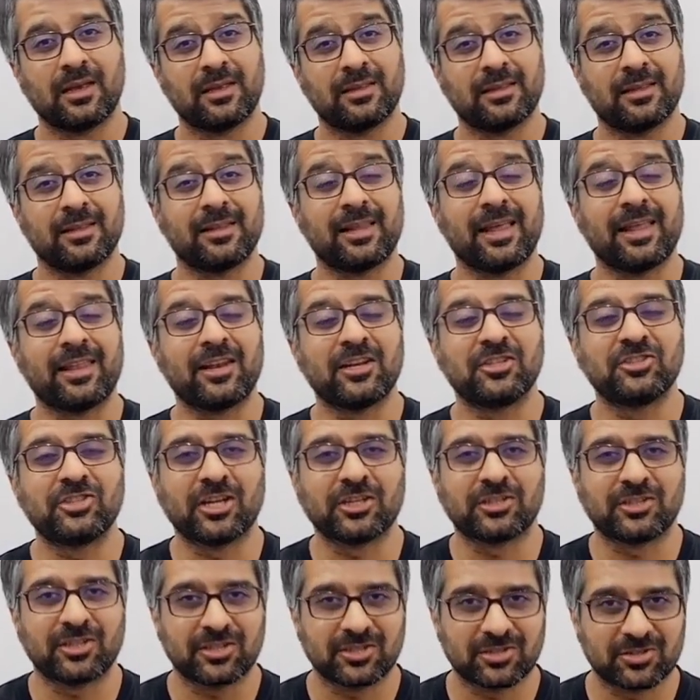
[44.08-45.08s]
in an
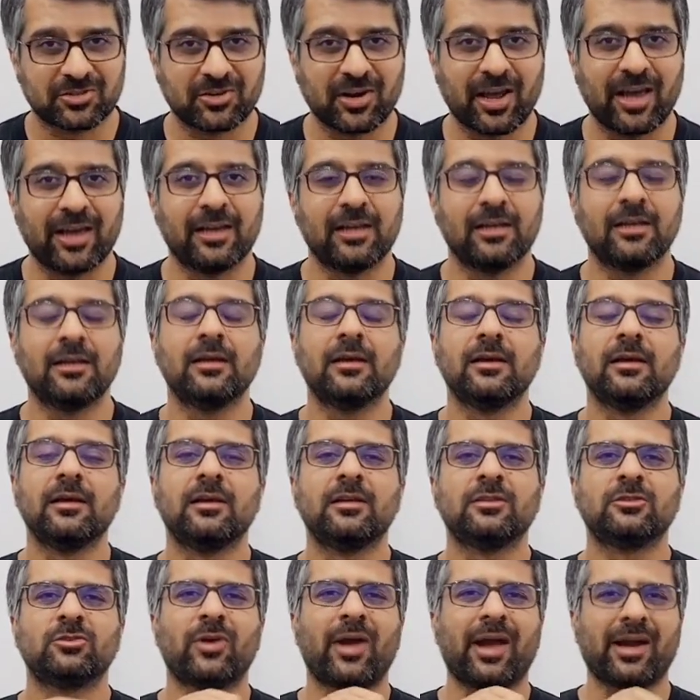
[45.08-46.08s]
energetic style.
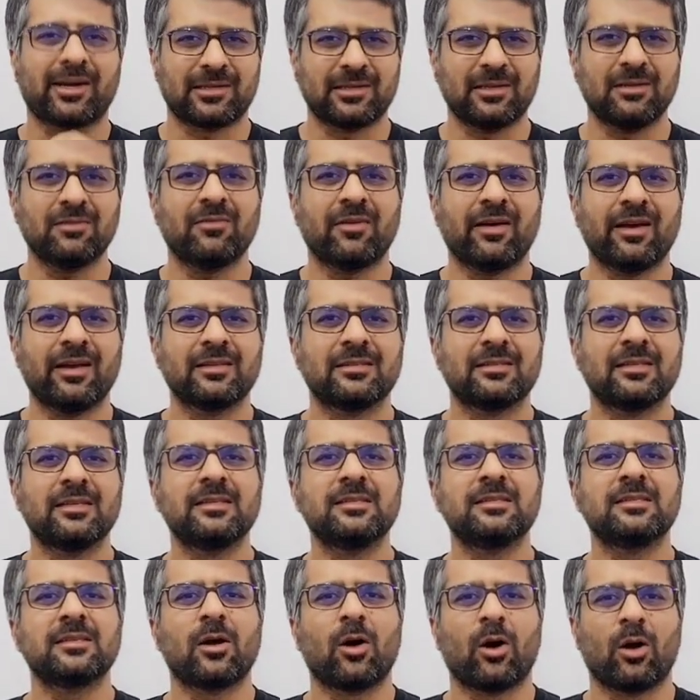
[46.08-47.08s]
So active voice
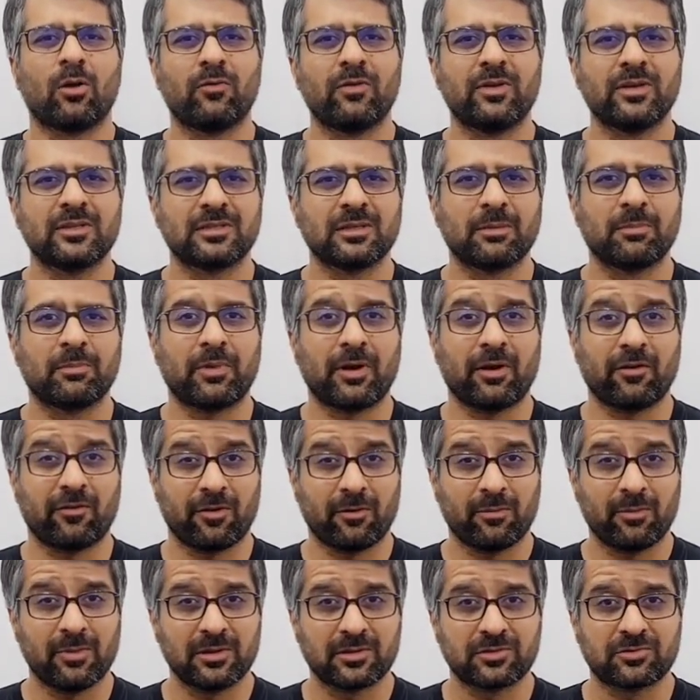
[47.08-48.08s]
is always a
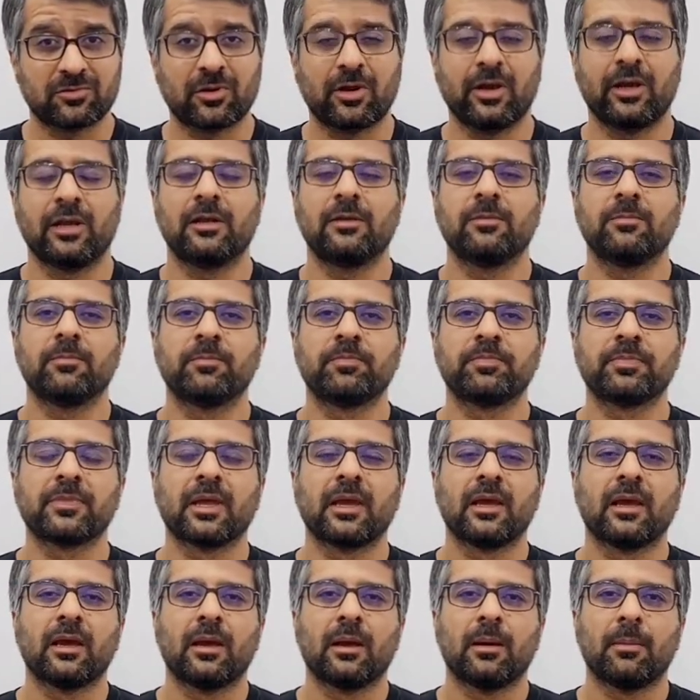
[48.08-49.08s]
preferable style.
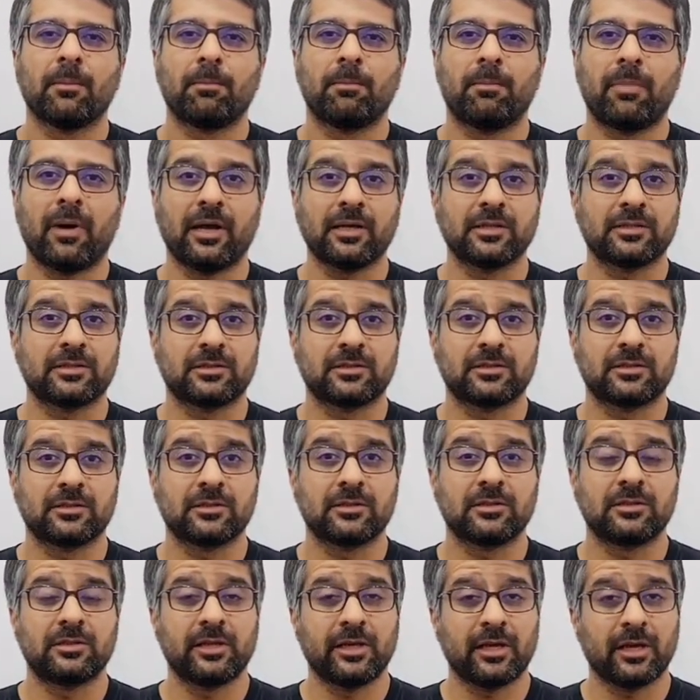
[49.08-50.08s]
But
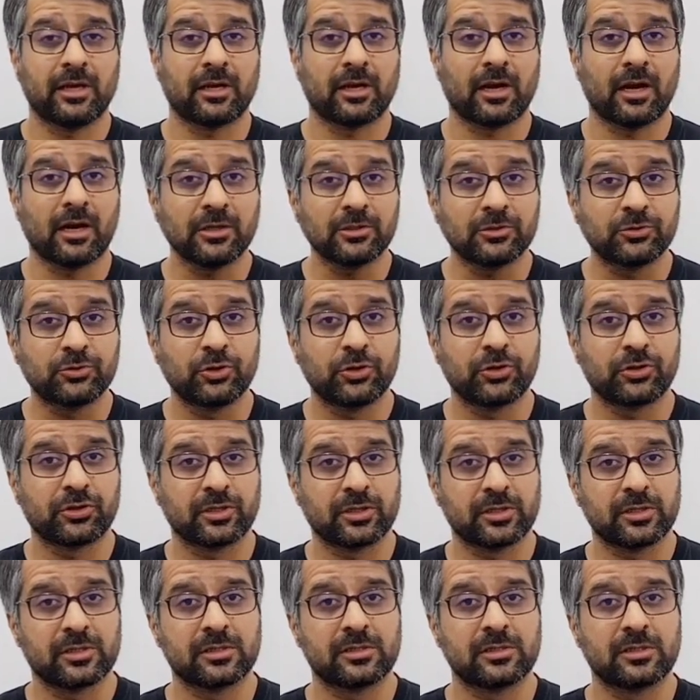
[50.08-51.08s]
there are
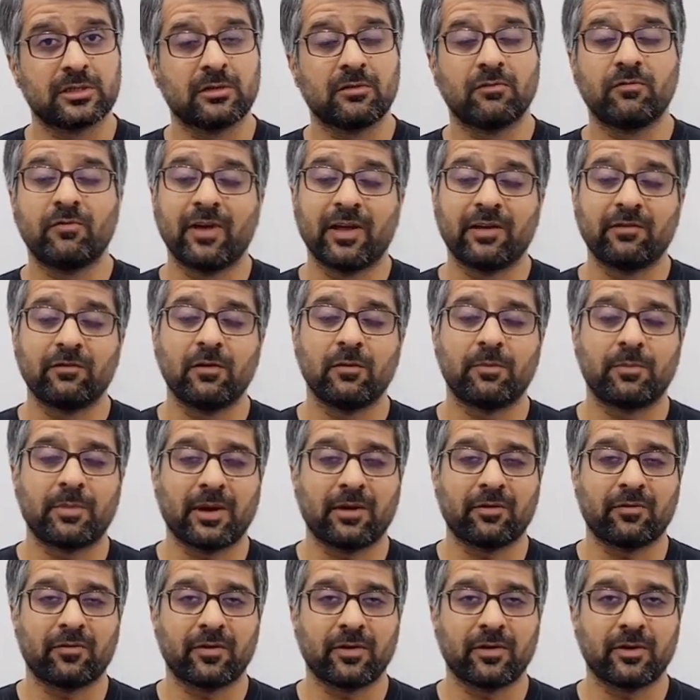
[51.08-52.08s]
situations when we
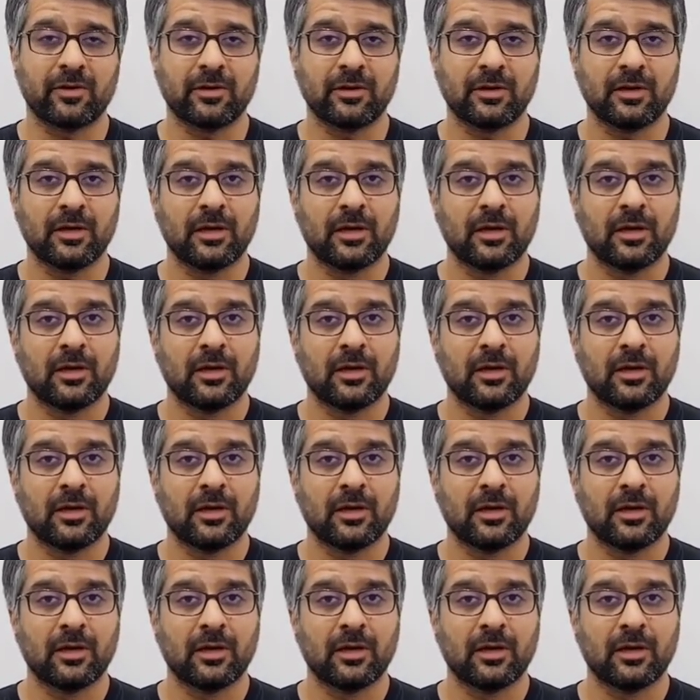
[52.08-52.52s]
prefer